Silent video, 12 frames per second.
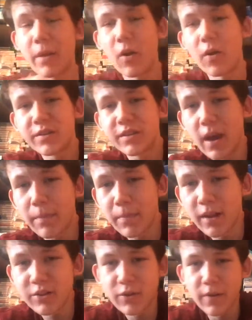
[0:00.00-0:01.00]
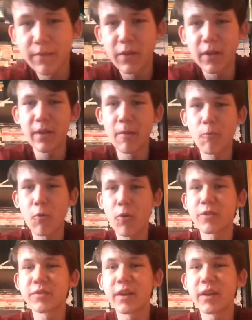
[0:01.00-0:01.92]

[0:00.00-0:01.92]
and honestly I'm not sure I feel like that works.